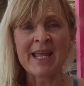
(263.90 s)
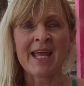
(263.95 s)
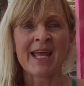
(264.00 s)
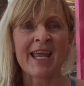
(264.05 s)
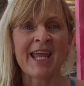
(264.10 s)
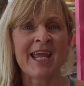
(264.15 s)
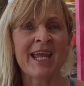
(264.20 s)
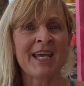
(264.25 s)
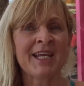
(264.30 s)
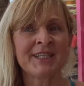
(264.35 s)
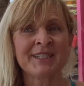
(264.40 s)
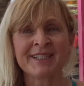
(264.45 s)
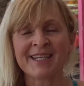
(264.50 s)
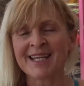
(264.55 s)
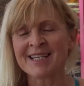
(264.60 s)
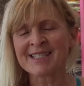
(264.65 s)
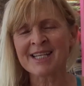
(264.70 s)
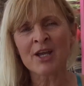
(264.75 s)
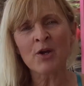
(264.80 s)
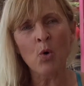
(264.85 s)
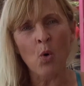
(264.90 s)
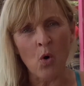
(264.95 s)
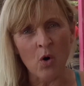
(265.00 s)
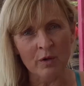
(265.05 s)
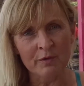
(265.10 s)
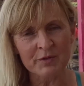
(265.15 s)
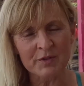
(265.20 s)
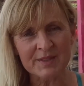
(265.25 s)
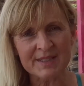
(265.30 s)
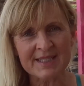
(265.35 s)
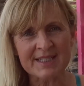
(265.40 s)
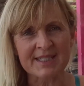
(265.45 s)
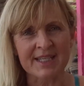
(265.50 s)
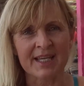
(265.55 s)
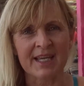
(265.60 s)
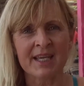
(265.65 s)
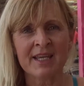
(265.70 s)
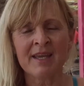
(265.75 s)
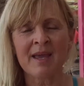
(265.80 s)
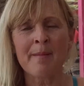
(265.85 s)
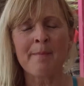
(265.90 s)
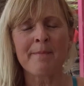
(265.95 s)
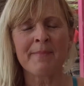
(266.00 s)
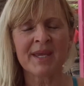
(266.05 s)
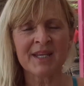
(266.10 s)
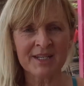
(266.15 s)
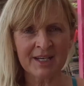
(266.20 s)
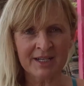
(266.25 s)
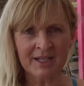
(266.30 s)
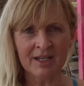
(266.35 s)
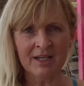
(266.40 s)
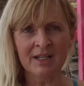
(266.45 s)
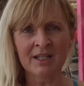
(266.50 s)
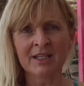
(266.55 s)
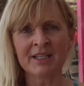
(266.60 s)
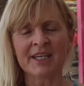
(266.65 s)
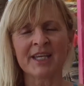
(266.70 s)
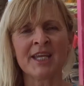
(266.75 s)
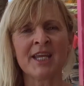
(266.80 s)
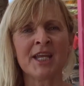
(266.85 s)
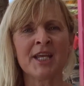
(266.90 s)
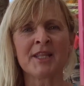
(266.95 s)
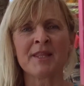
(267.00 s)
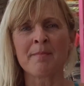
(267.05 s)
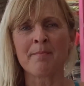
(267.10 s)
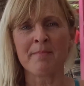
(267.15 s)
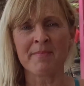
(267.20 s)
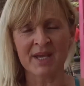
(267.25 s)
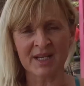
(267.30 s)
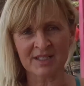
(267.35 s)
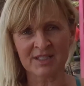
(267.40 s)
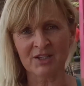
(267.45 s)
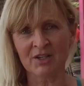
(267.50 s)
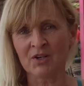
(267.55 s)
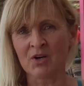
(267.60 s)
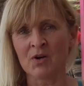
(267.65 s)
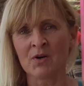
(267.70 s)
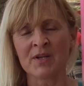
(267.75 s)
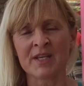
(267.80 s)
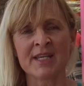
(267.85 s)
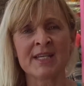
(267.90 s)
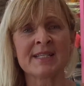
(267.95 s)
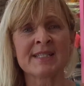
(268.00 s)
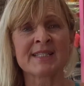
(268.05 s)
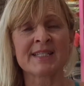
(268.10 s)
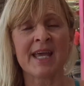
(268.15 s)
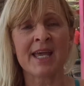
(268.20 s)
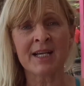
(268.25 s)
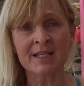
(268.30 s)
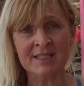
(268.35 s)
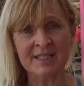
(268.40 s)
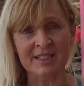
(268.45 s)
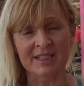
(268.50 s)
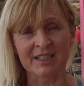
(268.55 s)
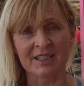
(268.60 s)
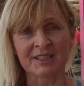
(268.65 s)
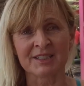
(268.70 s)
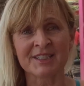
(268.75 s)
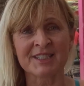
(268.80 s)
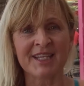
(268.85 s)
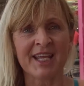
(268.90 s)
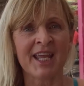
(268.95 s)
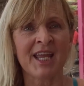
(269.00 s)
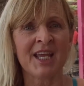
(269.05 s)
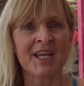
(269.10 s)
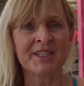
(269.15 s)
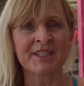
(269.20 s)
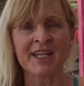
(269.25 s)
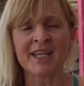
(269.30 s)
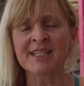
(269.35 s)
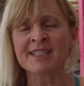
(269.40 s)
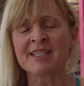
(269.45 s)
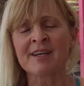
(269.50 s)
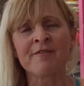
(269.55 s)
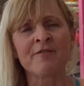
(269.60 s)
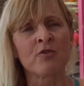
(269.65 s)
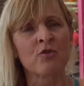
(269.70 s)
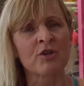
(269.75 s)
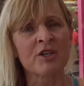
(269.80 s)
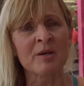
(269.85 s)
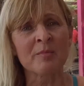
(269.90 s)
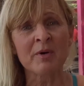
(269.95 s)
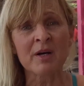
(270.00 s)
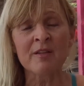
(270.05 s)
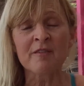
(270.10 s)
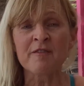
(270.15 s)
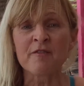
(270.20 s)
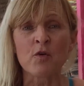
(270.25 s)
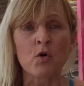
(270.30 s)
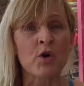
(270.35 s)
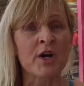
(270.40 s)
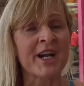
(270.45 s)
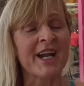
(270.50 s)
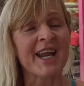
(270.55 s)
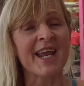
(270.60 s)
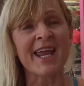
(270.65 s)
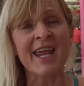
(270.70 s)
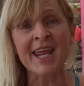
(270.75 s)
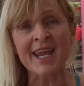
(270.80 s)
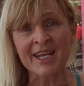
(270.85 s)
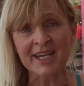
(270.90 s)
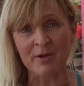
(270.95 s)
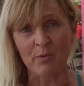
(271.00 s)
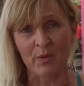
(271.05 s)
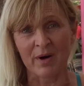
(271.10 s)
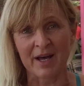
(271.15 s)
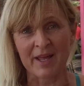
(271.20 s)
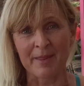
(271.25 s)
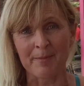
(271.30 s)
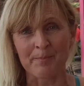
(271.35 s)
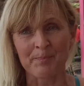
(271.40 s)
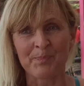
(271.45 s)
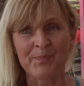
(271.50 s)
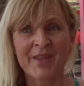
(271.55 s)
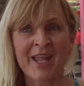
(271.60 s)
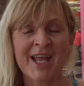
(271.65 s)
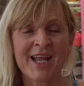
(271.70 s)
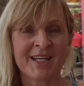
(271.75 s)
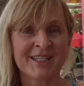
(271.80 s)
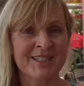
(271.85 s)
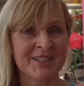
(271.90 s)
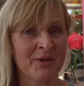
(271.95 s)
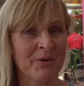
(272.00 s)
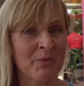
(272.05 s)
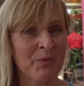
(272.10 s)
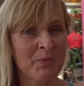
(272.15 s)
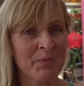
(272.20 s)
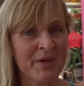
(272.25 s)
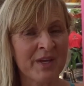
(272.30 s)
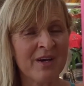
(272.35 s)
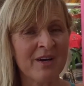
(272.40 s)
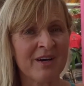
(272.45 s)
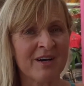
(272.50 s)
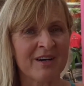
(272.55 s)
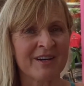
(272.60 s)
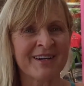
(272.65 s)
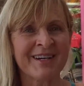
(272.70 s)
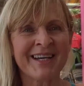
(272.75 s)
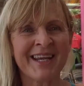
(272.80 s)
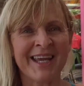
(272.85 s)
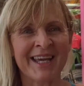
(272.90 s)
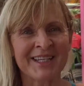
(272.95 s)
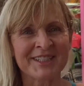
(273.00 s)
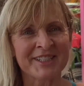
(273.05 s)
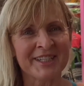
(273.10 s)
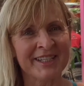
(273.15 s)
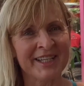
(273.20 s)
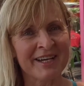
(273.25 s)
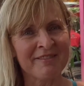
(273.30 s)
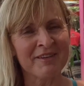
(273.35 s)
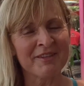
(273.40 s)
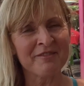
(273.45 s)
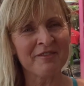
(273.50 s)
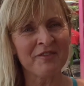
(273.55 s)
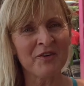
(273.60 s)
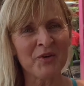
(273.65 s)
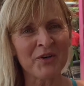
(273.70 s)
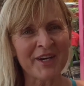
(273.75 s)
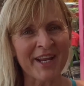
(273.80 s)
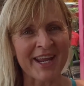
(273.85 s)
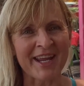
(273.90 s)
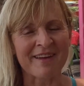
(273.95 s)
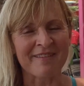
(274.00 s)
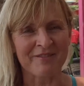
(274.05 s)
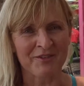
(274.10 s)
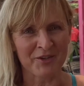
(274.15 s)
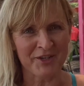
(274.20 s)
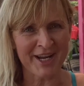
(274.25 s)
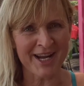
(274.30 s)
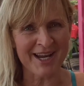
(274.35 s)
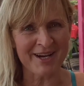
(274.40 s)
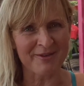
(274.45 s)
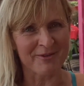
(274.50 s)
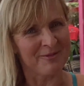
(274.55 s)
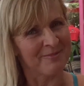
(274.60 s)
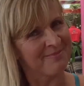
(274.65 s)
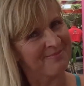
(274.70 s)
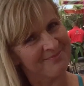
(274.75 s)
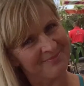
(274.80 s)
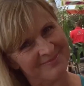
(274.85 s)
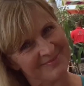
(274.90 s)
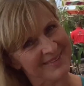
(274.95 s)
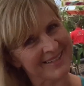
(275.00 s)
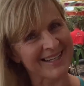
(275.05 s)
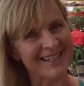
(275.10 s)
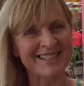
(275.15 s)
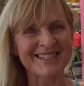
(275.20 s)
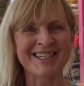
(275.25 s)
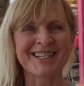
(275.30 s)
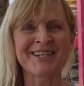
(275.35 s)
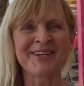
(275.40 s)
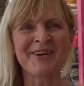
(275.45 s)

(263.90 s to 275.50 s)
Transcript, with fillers: And as I always say, medical in Mexico is excellent and it's affordable for anyone. So we are at 1140 for now. Continue